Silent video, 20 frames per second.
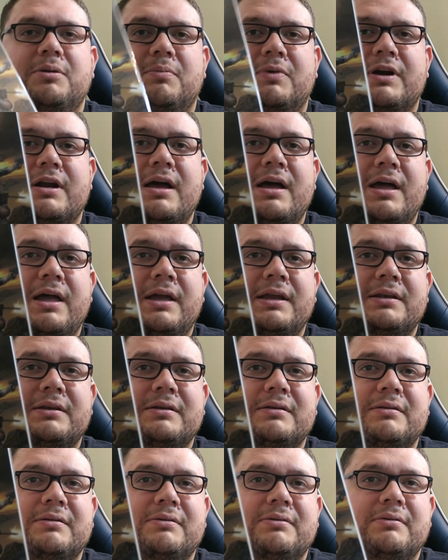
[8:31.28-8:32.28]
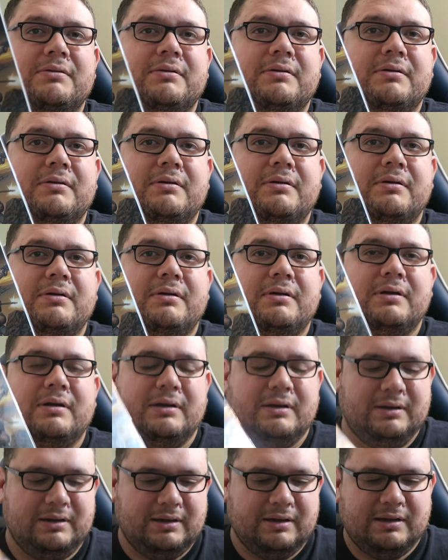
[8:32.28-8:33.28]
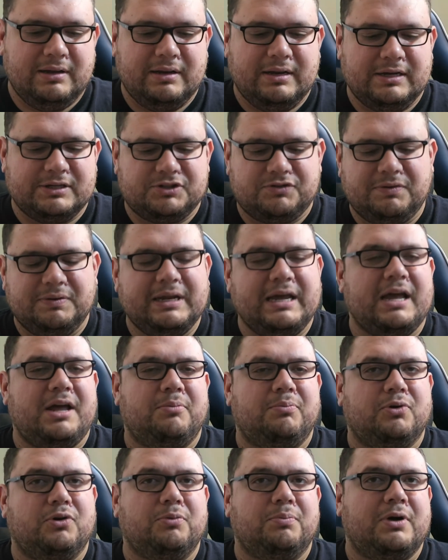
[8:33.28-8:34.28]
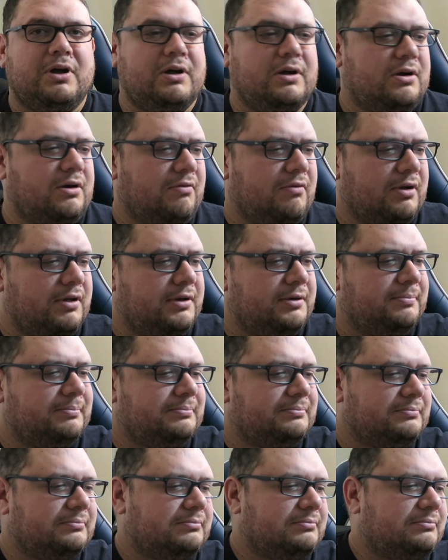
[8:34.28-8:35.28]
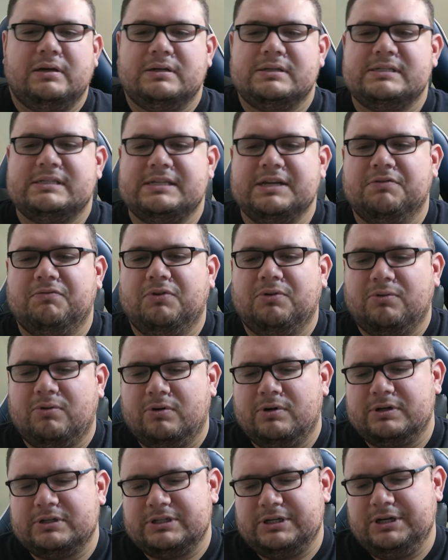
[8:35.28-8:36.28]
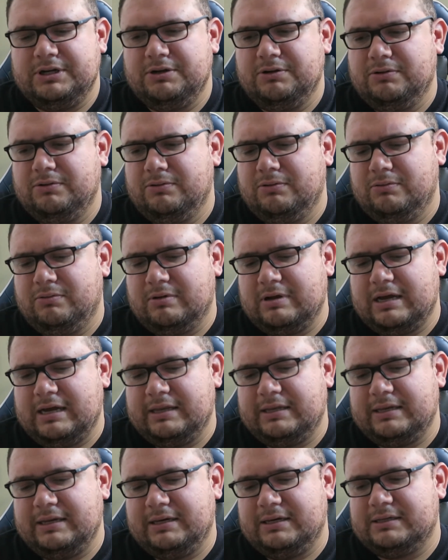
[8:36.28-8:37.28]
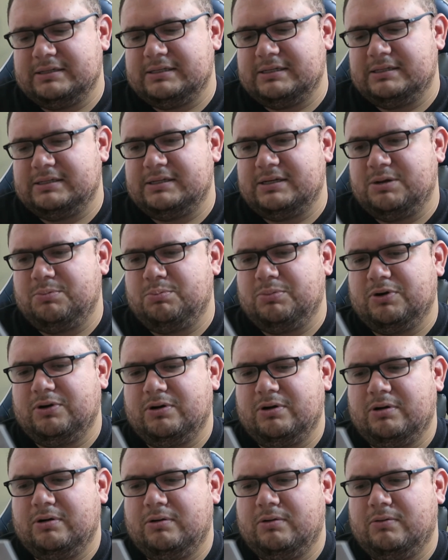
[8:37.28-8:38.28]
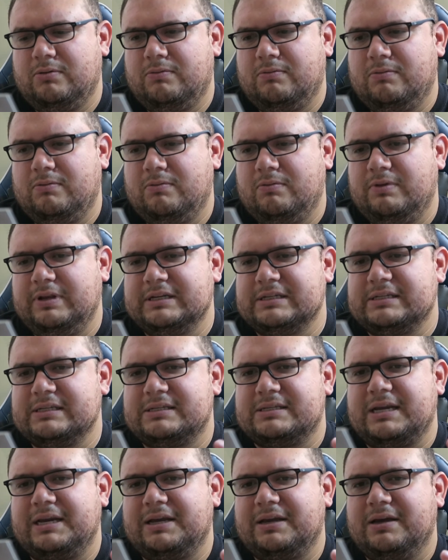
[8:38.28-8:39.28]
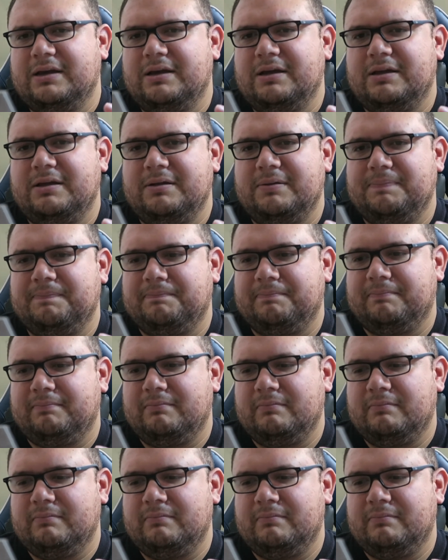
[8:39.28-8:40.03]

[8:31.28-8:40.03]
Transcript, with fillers: number nine. That's from the Ed Brubaker run. Civil War II, I think this is number, this is like a,